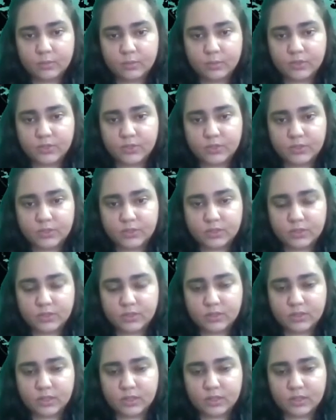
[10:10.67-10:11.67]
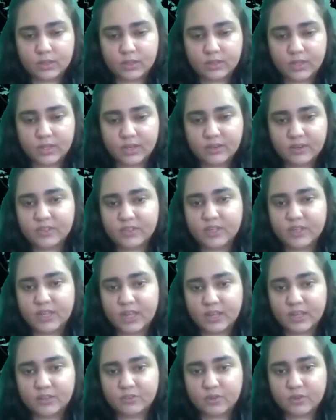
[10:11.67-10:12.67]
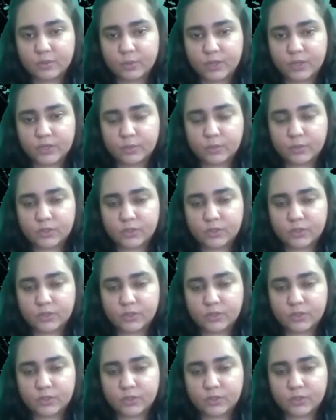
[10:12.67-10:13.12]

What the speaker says: which is there is an extra weight,